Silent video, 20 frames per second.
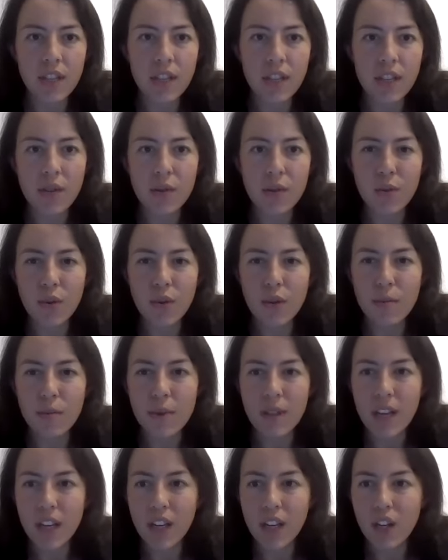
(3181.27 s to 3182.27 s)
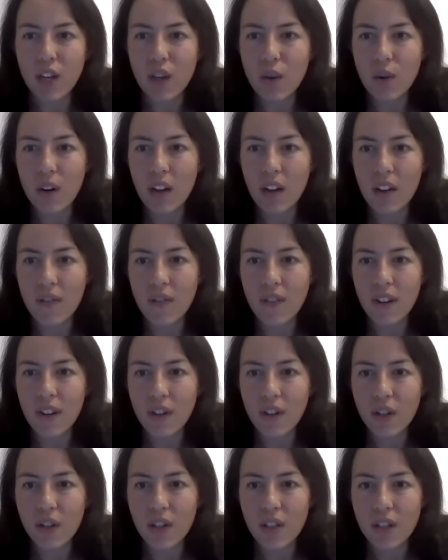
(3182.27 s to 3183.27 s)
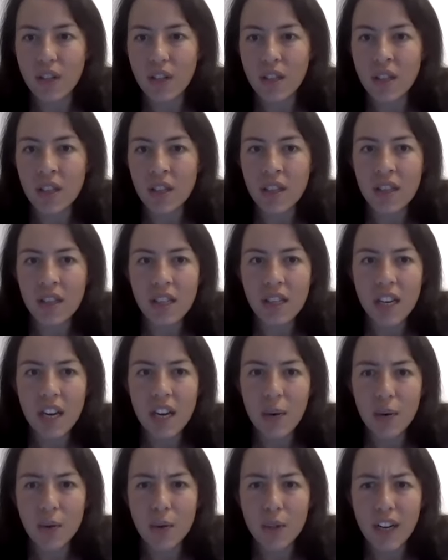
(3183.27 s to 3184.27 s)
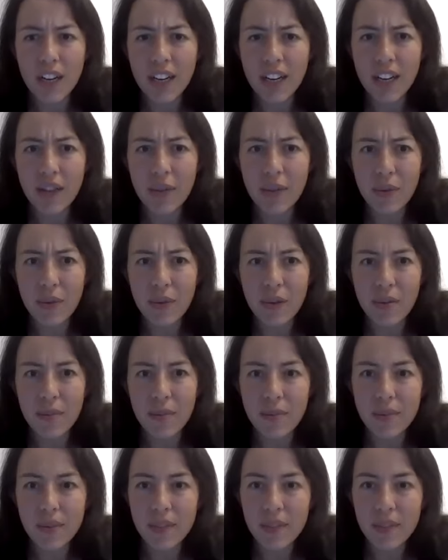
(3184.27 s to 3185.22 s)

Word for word: they can throw them in that Q&A function and Sweet. we'll try and through them.